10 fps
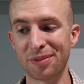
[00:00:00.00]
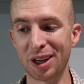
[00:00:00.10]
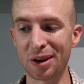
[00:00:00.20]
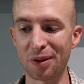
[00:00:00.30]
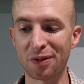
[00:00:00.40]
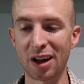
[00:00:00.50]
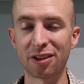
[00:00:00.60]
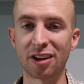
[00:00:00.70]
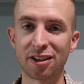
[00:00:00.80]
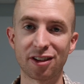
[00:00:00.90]
you know, file
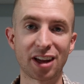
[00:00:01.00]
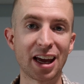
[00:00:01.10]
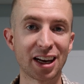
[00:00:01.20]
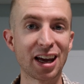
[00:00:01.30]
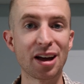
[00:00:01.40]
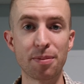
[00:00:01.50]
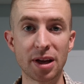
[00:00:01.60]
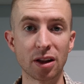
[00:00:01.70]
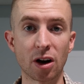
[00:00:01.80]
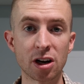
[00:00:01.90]
sizes can get a
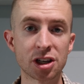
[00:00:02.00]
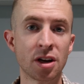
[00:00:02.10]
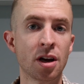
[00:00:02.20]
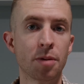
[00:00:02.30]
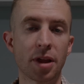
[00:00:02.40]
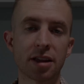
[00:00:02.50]
bit large, but